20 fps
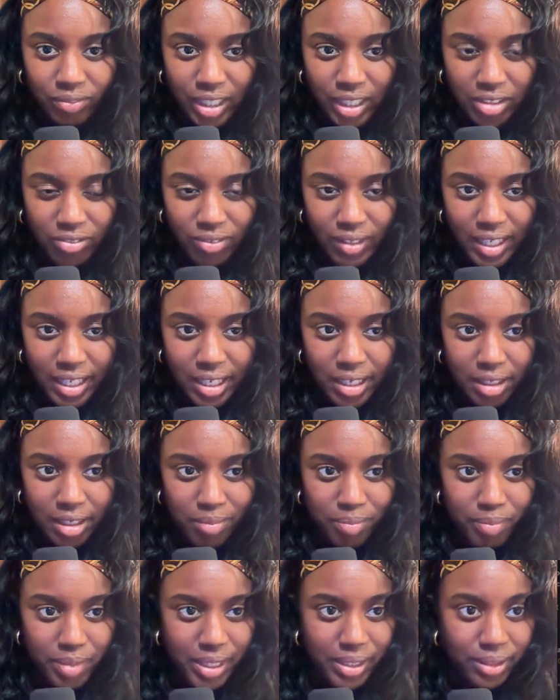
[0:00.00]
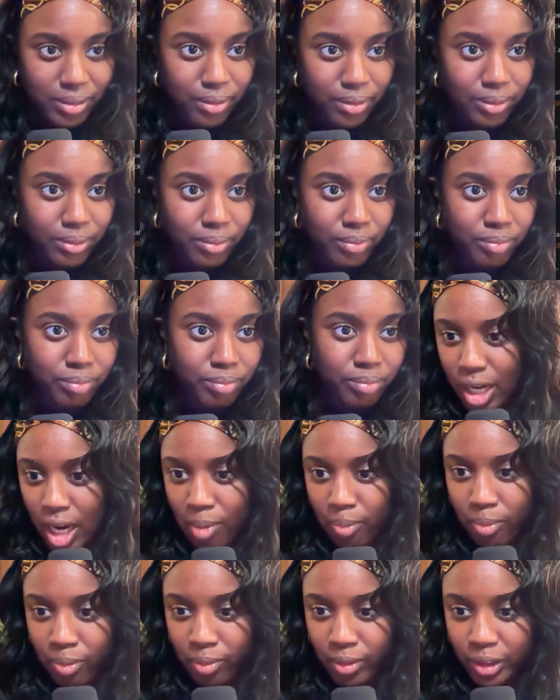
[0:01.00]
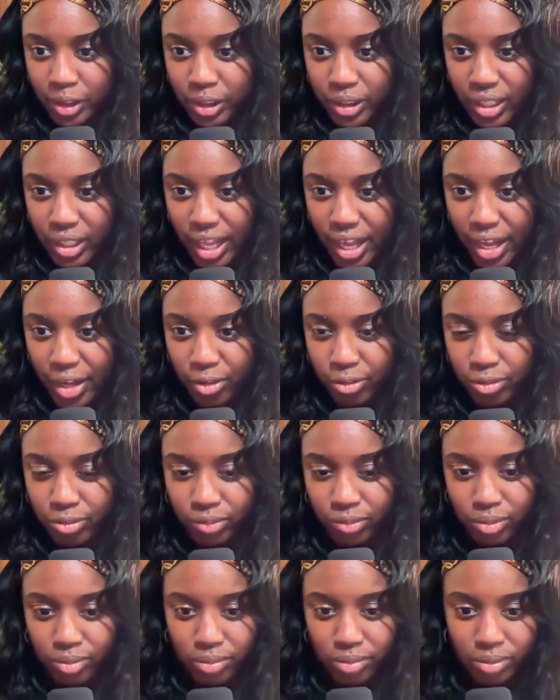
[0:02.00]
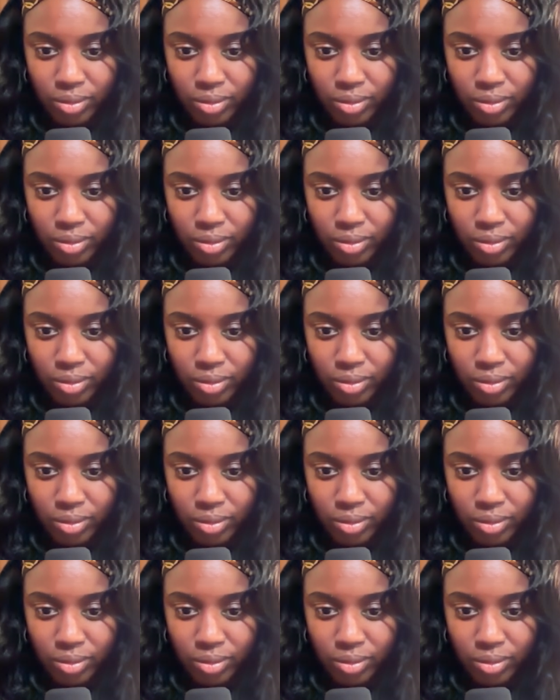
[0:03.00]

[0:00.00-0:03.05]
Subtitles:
that's right in the middle, operational health,